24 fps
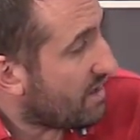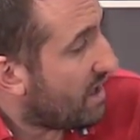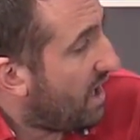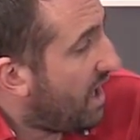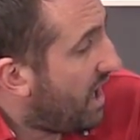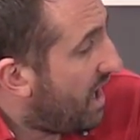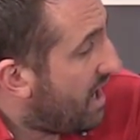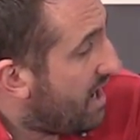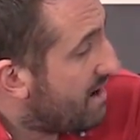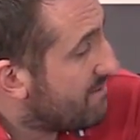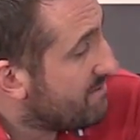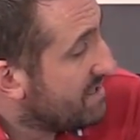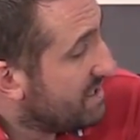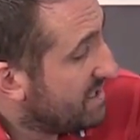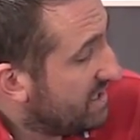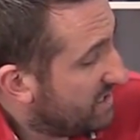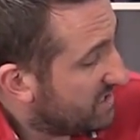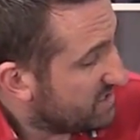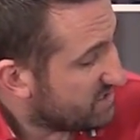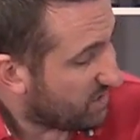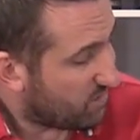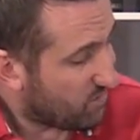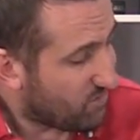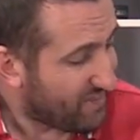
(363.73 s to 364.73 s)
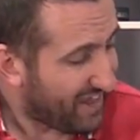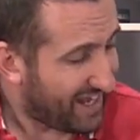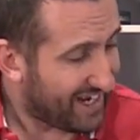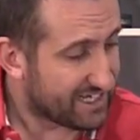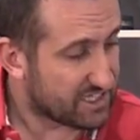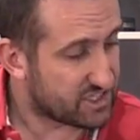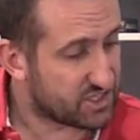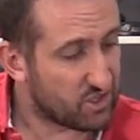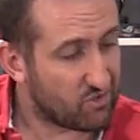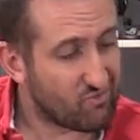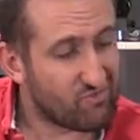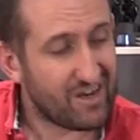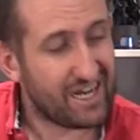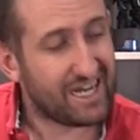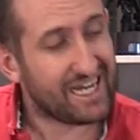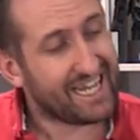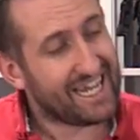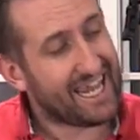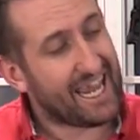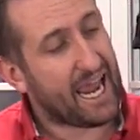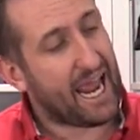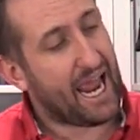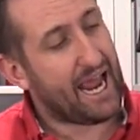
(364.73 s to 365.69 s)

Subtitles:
So that's really it.